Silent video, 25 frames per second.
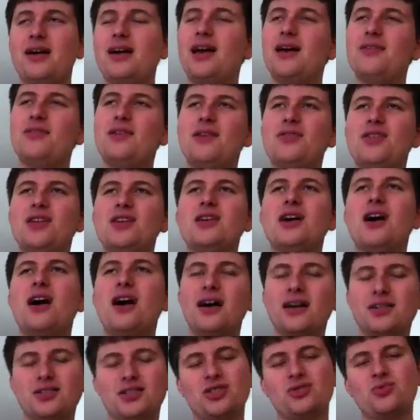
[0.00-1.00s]
if the
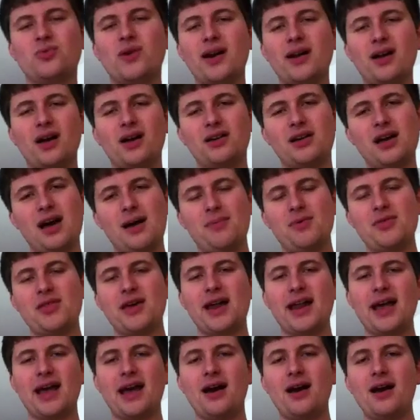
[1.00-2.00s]
tongue is just riding on top of
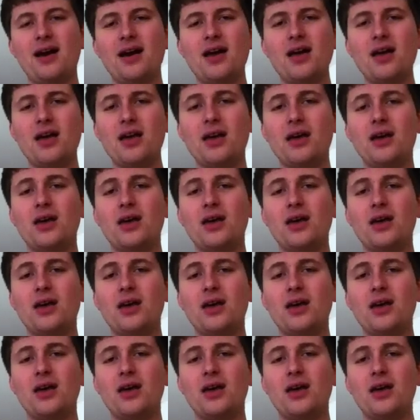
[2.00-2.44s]
that air,